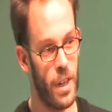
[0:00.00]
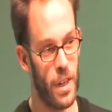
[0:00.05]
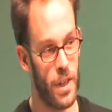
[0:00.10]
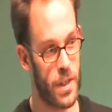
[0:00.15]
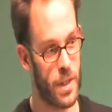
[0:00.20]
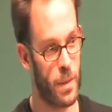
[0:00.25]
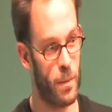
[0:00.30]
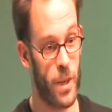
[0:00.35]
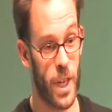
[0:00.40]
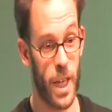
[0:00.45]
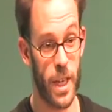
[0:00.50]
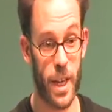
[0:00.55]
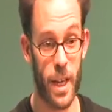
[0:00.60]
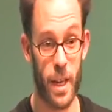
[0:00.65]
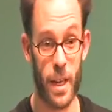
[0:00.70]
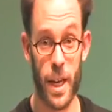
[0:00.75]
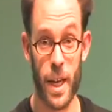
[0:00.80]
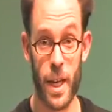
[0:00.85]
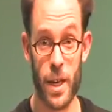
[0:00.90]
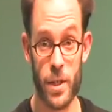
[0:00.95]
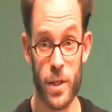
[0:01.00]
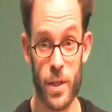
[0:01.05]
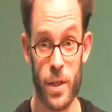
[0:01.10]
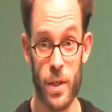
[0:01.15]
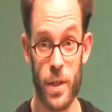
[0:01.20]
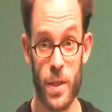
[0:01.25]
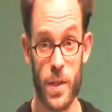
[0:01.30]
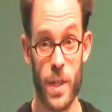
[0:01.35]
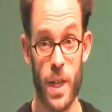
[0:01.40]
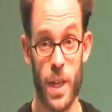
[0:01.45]
some weird
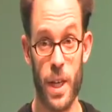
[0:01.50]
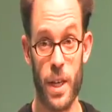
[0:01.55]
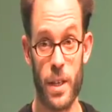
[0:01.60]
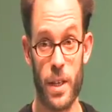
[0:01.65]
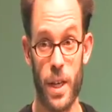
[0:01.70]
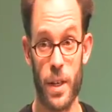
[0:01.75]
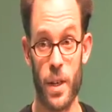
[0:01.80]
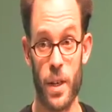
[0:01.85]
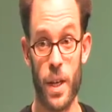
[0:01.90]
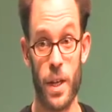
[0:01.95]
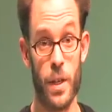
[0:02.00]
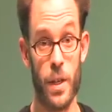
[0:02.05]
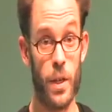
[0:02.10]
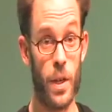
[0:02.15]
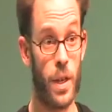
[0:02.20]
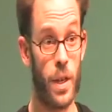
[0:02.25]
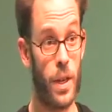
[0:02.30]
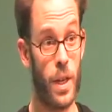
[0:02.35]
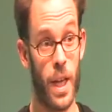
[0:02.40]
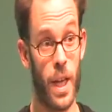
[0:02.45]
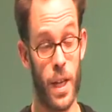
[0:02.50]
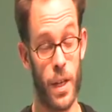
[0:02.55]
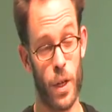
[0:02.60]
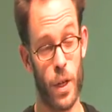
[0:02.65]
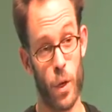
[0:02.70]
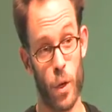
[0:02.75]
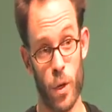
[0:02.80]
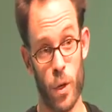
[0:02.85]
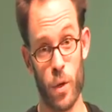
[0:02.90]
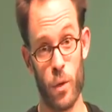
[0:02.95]
allegation saying that it
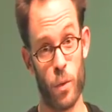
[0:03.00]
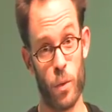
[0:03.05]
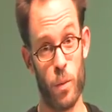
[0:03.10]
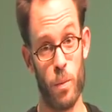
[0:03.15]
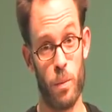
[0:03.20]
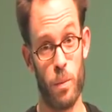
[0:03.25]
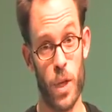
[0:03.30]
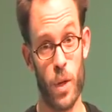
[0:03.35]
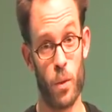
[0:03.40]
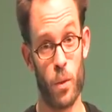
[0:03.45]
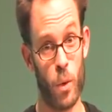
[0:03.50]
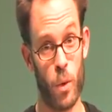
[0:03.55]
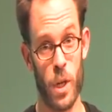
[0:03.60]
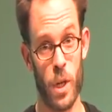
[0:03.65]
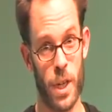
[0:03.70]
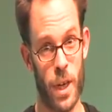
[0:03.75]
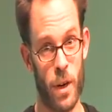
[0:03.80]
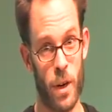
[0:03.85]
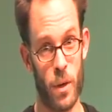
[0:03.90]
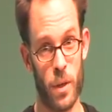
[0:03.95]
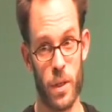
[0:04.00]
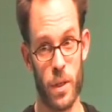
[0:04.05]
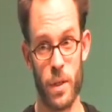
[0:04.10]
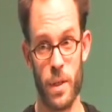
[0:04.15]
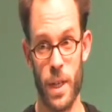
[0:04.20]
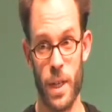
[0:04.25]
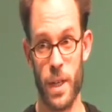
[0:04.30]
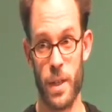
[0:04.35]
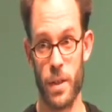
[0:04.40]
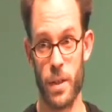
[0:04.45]
couldn't be ruled out
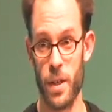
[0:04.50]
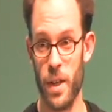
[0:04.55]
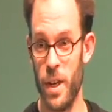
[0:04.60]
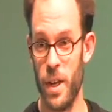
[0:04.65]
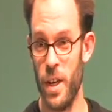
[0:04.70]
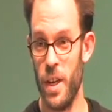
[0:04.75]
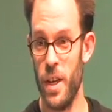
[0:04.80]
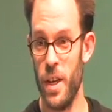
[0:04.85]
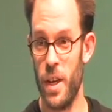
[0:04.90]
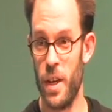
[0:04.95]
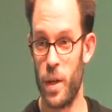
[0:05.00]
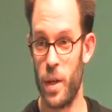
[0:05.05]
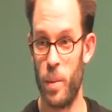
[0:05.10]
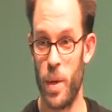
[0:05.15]
that the